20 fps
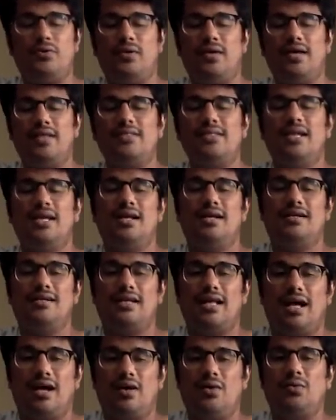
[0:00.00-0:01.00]
Right? So
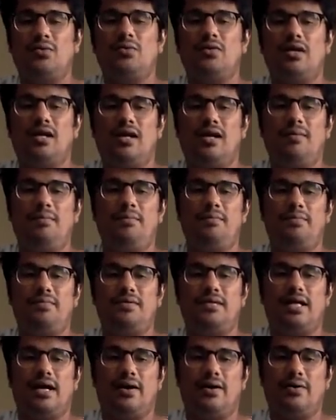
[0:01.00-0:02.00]
again I will play for you
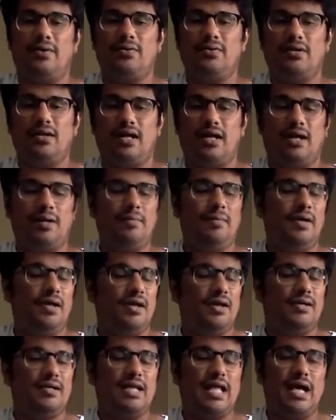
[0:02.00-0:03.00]
guys, down,
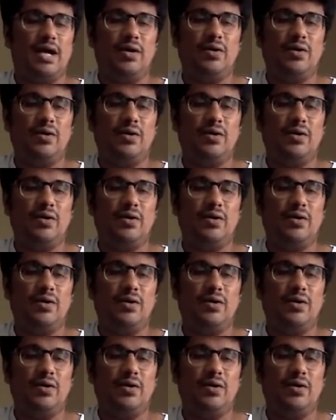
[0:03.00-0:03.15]
up,